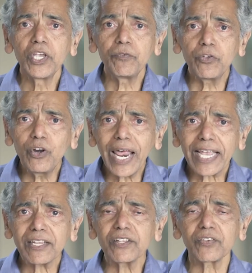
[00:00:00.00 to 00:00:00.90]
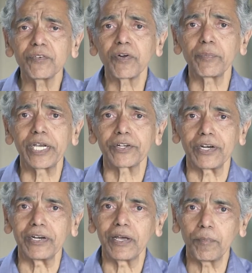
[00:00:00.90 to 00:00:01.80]
If you like this
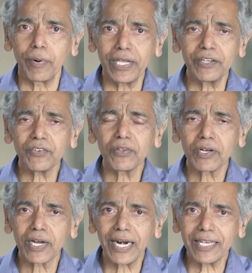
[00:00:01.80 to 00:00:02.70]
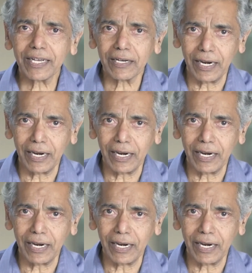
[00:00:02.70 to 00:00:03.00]
information, please click